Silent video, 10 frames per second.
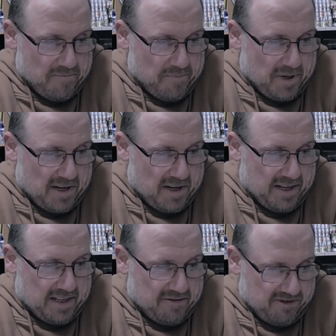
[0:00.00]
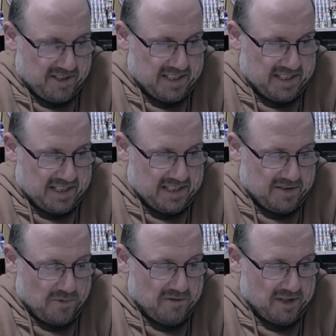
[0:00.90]
but i confront
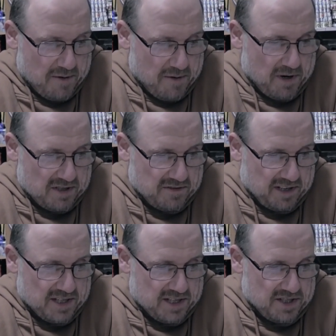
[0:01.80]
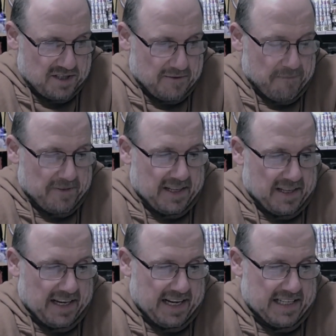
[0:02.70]
duncan with no motivation
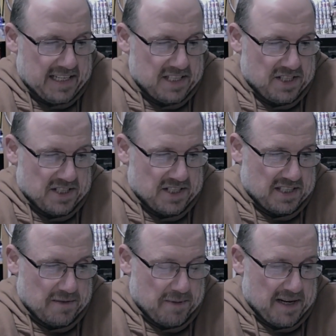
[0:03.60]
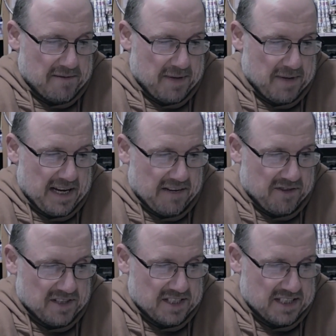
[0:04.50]
and it's just going to be me
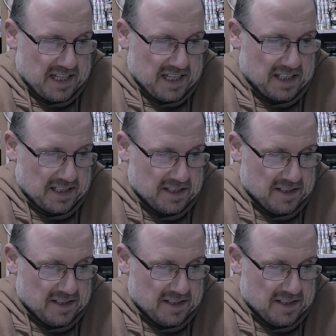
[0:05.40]
versus duncan